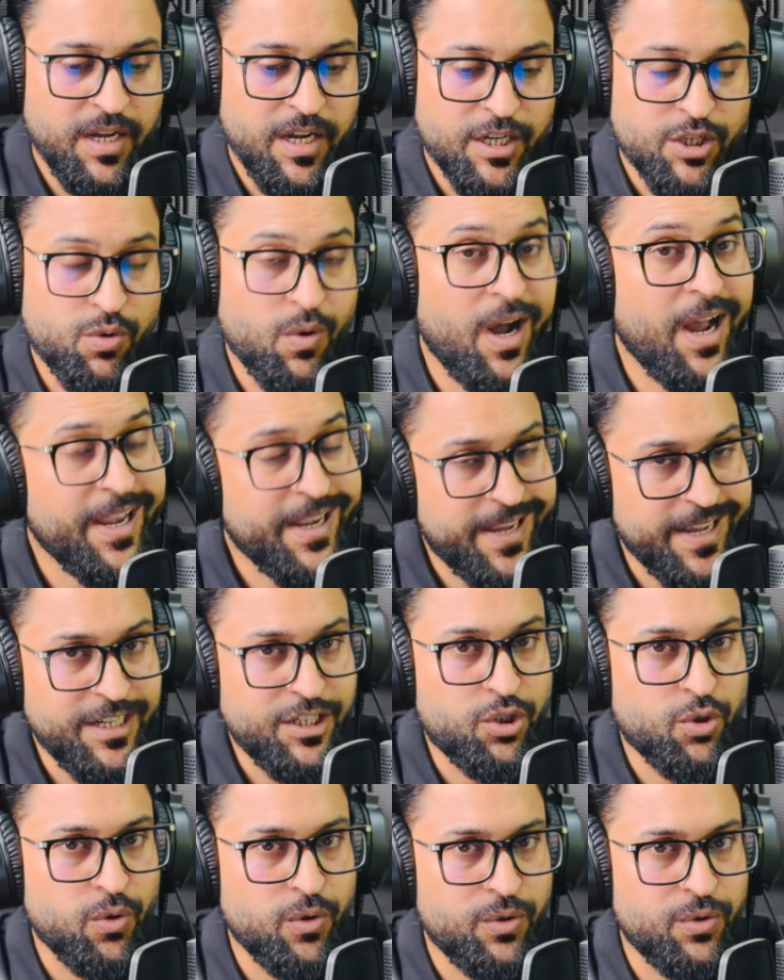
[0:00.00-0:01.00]
So I can
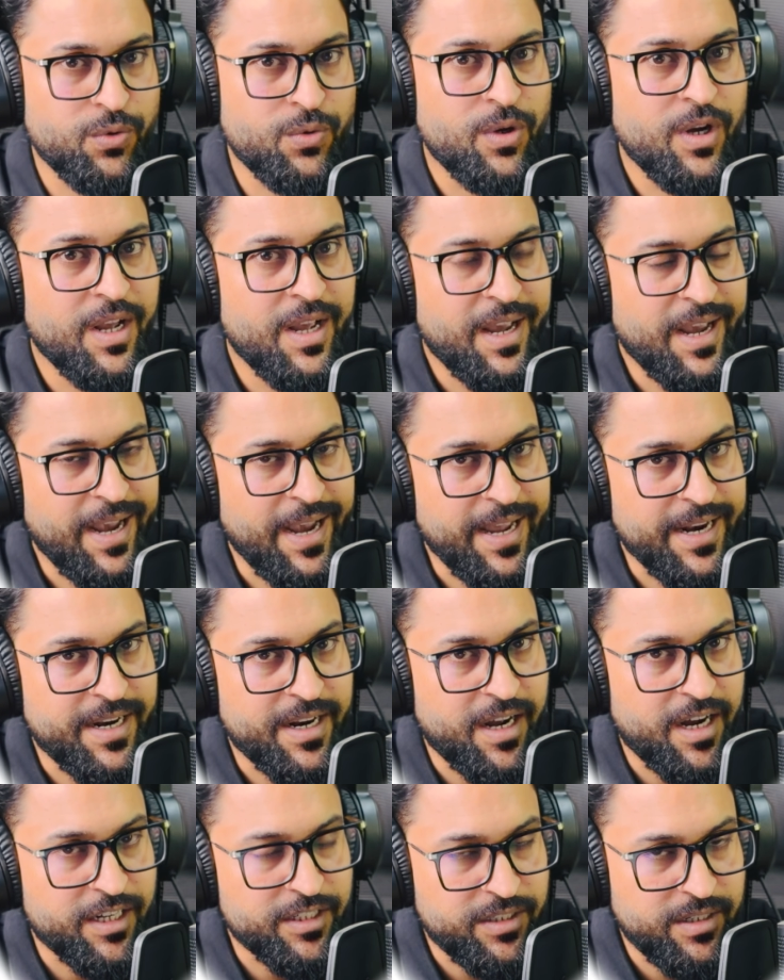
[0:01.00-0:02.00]
show you an
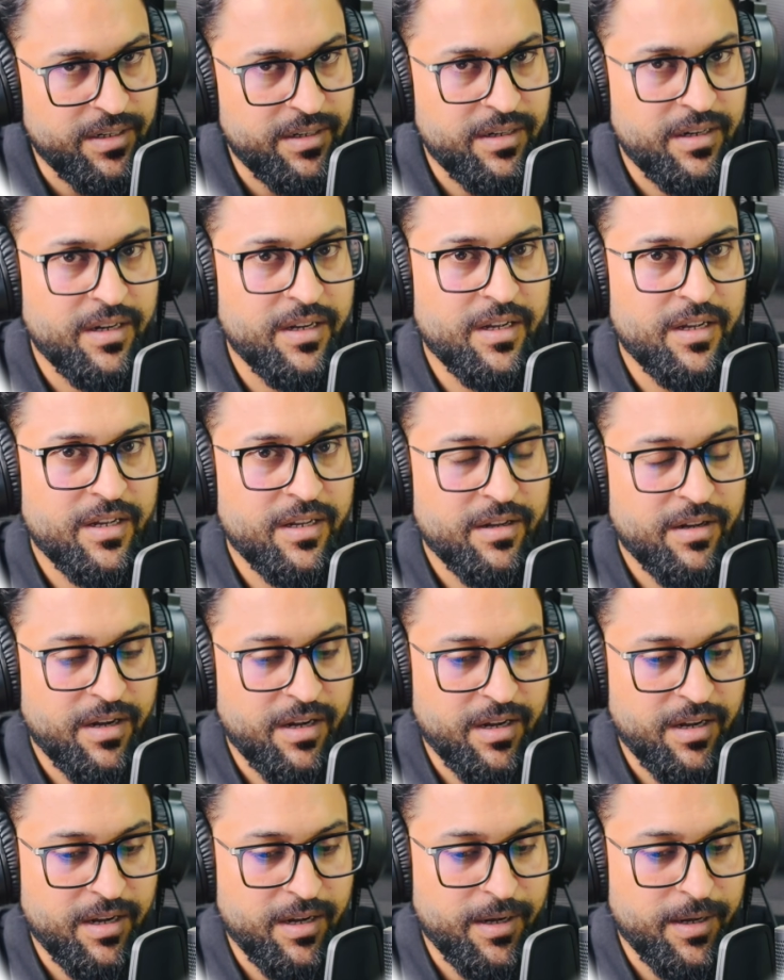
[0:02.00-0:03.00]
other
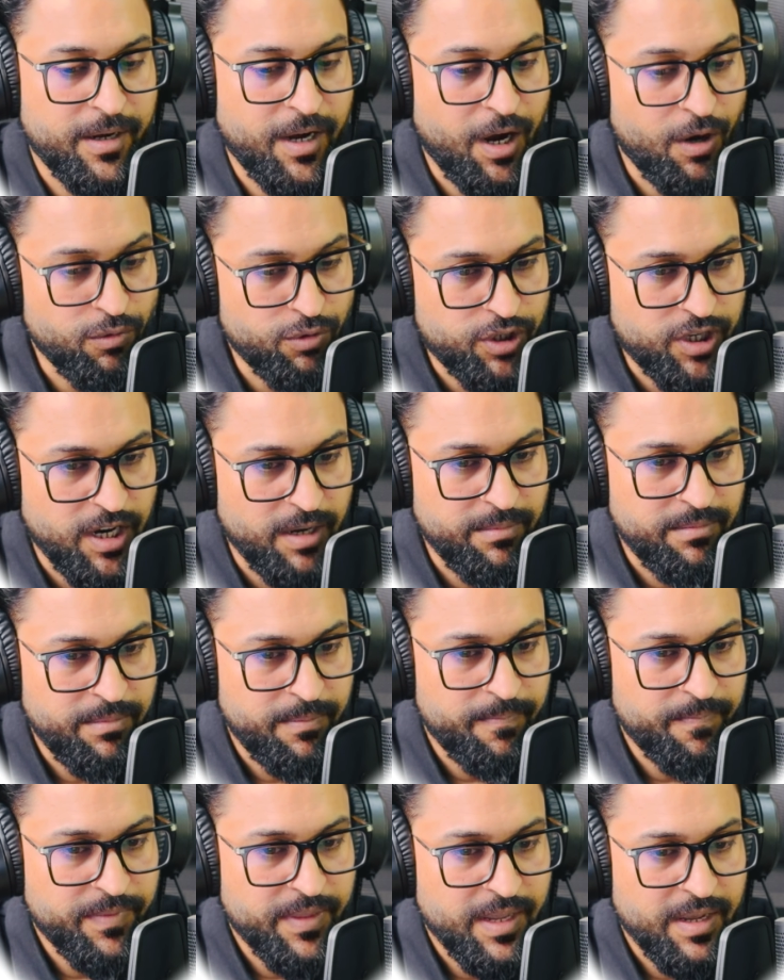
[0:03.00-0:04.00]
outcome
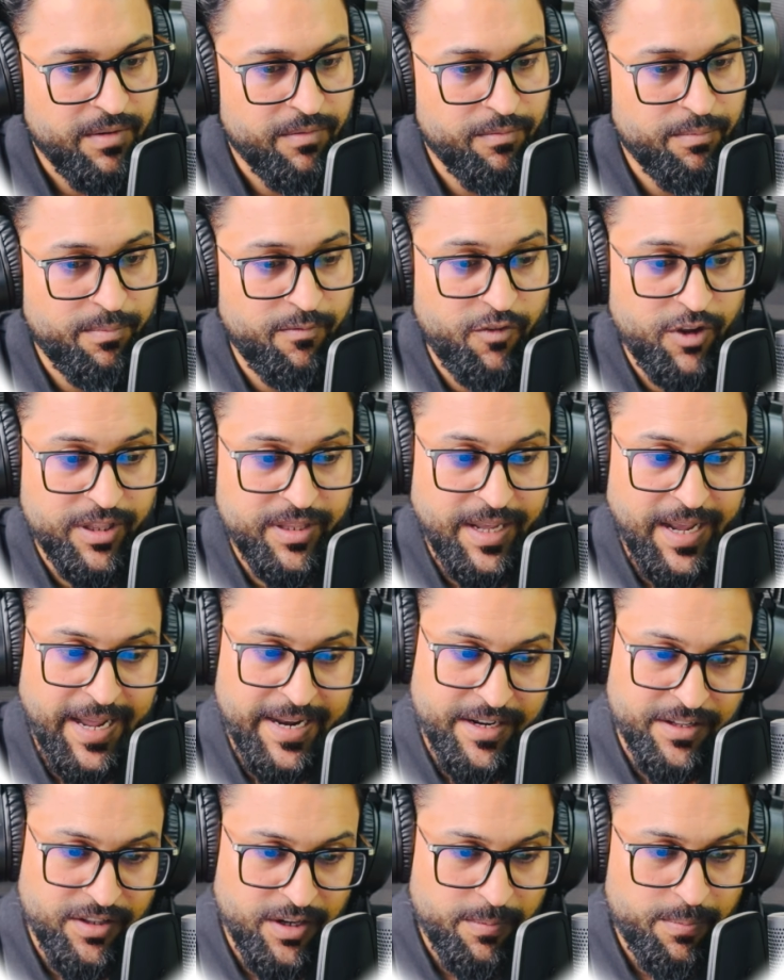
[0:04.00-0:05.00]
with
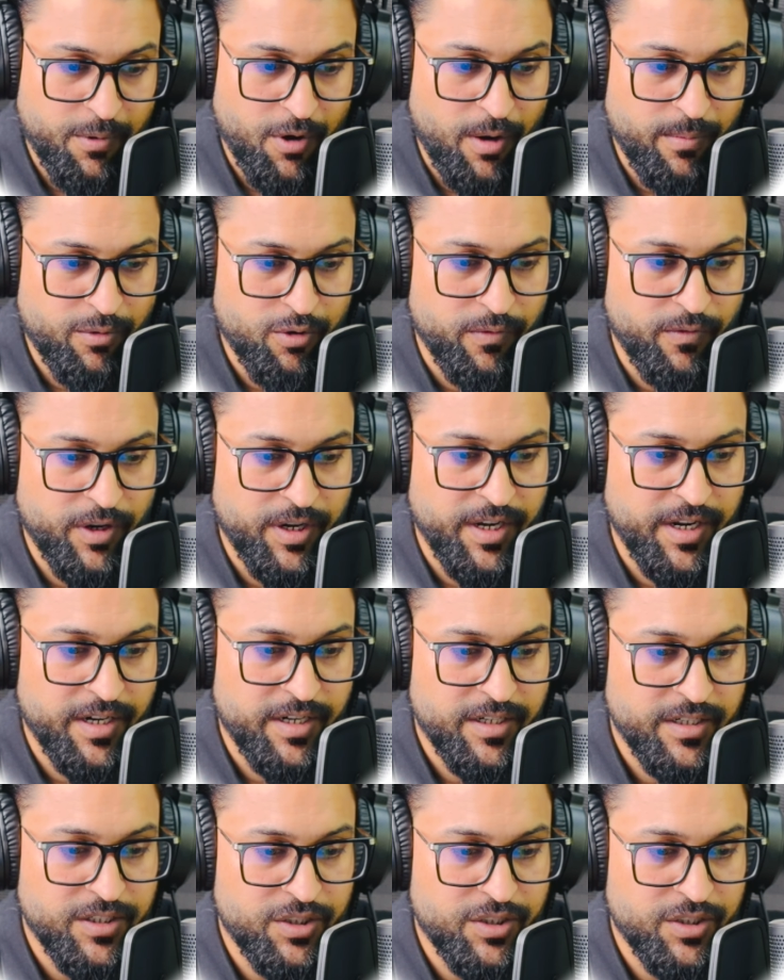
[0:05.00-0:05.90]
another prompt over here.